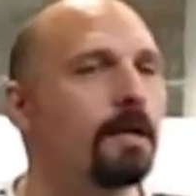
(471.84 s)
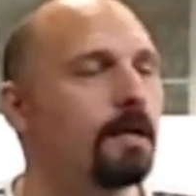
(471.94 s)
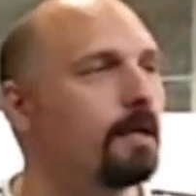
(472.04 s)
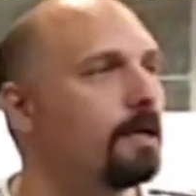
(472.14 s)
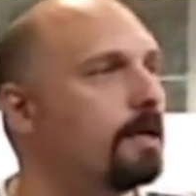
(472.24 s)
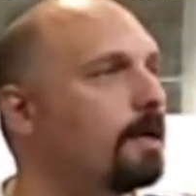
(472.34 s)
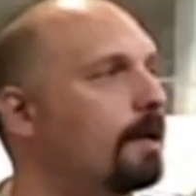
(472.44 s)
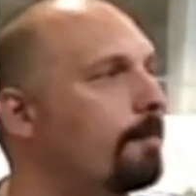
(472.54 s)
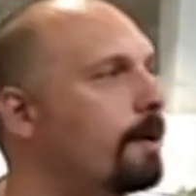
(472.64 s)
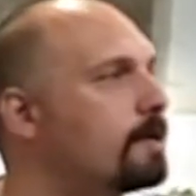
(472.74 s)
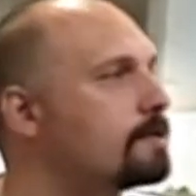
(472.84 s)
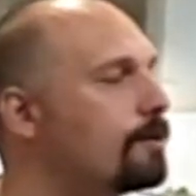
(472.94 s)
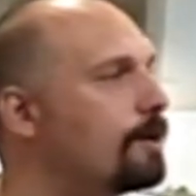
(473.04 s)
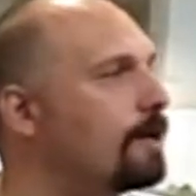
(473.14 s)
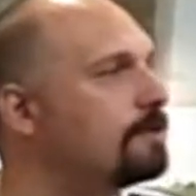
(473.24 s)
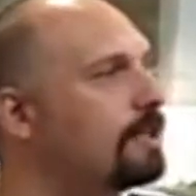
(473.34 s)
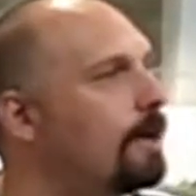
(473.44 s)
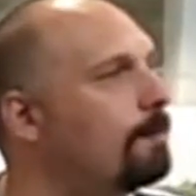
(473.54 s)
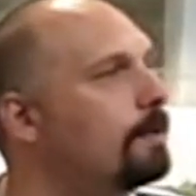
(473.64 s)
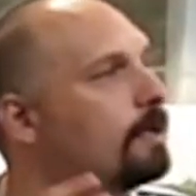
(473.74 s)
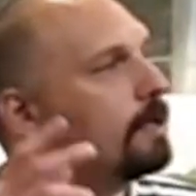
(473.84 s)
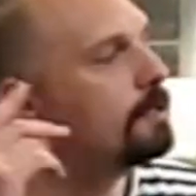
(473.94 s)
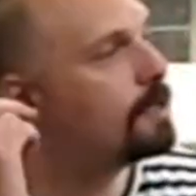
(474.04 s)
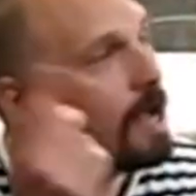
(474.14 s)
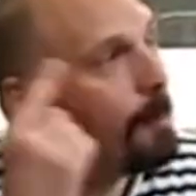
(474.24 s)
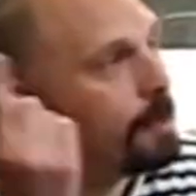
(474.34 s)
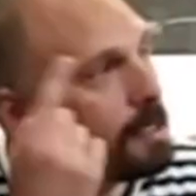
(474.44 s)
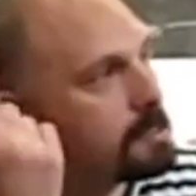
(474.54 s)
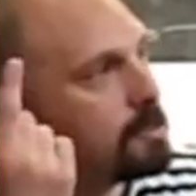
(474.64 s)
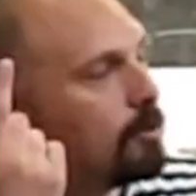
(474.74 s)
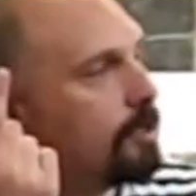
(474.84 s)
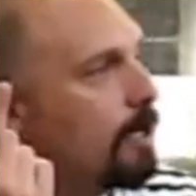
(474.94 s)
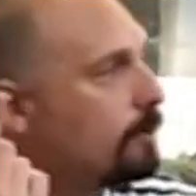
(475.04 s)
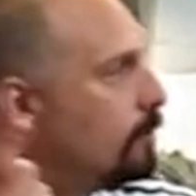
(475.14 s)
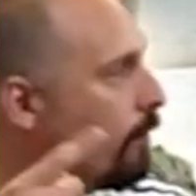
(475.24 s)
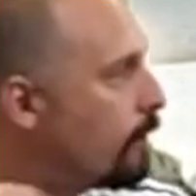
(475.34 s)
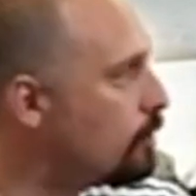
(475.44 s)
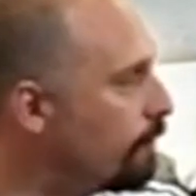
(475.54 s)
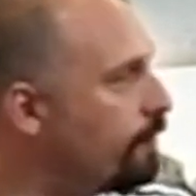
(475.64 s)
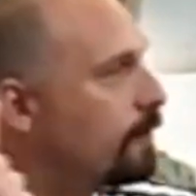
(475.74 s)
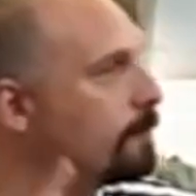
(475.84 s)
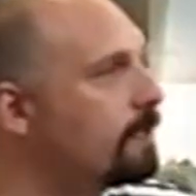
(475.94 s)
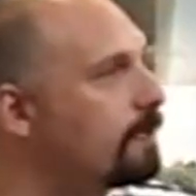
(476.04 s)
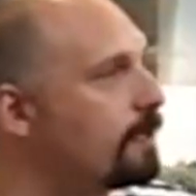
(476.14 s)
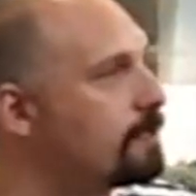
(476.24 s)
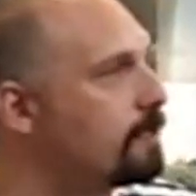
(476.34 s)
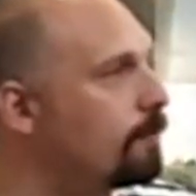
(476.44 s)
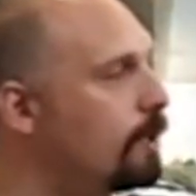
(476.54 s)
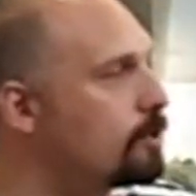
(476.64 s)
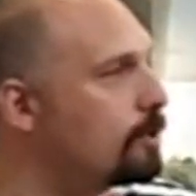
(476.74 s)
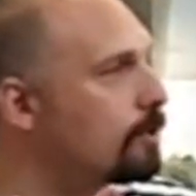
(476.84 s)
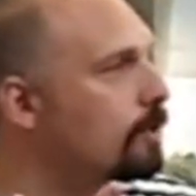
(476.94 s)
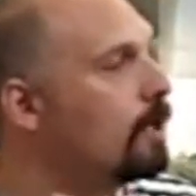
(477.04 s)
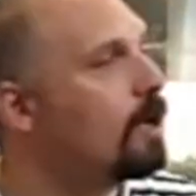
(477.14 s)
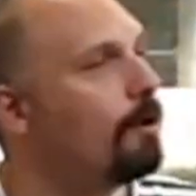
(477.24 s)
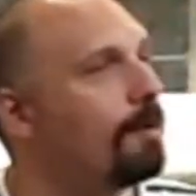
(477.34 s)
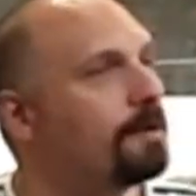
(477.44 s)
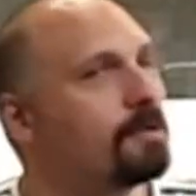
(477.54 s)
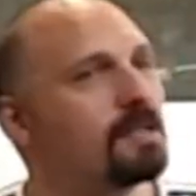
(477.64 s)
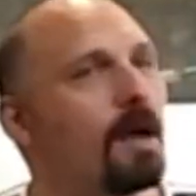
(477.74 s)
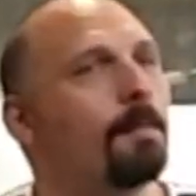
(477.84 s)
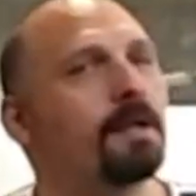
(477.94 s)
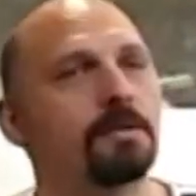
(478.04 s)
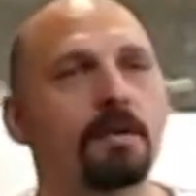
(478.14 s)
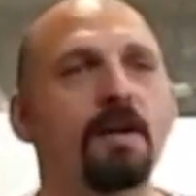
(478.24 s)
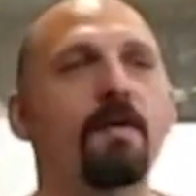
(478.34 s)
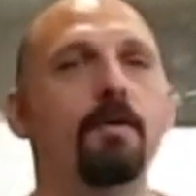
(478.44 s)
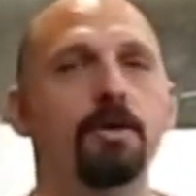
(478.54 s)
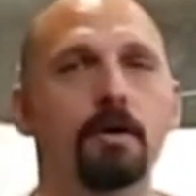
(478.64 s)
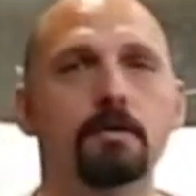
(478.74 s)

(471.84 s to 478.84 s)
in a bus or in a tram, there are cameras all around who actually film the entire situation. However, those cameras don't have audio,